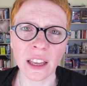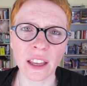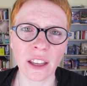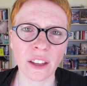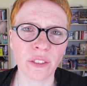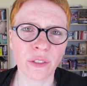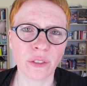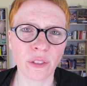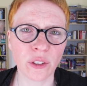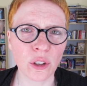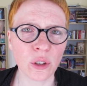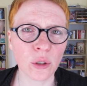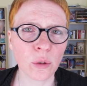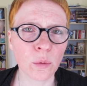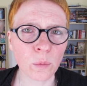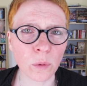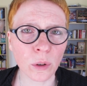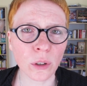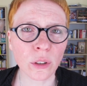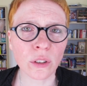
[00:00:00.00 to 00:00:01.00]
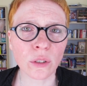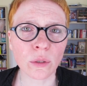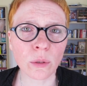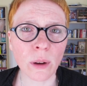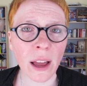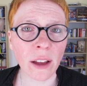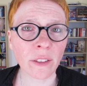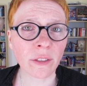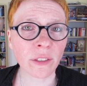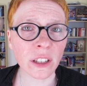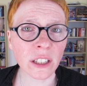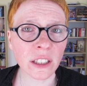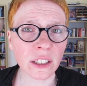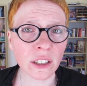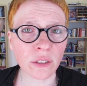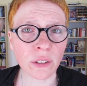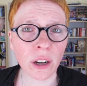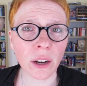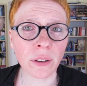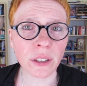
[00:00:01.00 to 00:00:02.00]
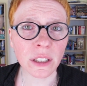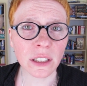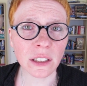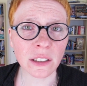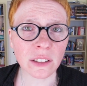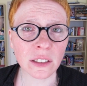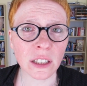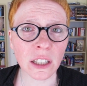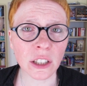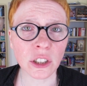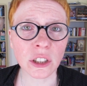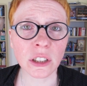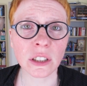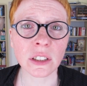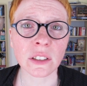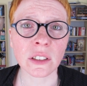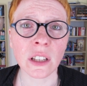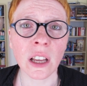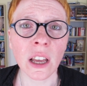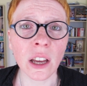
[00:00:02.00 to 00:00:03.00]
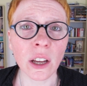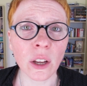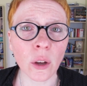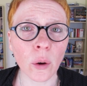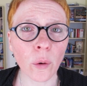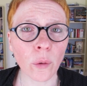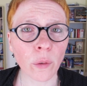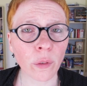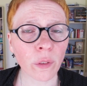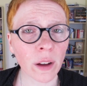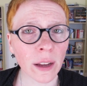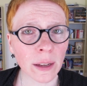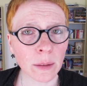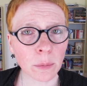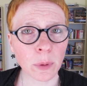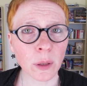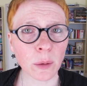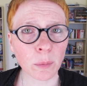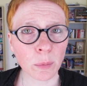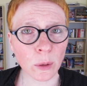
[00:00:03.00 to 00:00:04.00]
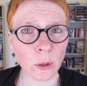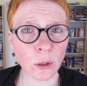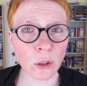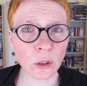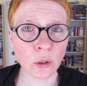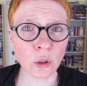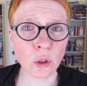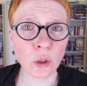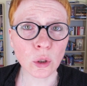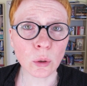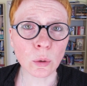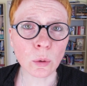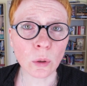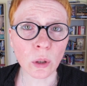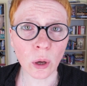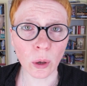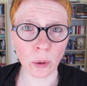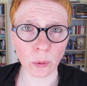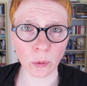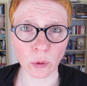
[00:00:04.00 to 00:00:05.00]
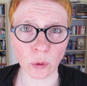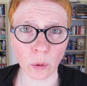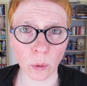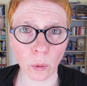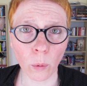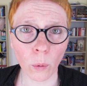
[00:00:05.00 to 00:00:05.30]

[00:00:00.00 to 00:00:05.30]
If you want to have literary discussions, go find people who do those.